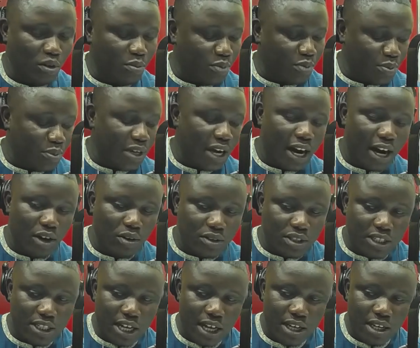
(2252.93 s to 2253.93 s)
Or BBR
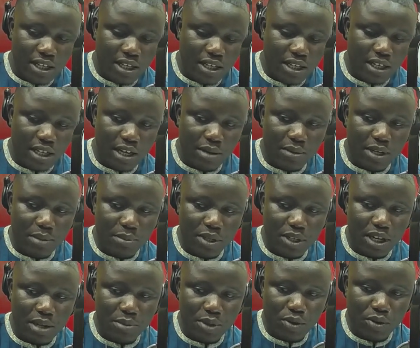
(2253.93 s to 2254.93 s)
out here.
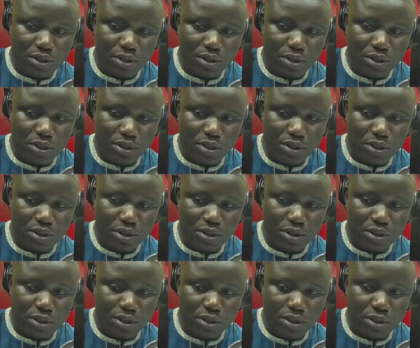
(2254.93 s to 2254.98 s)
Let me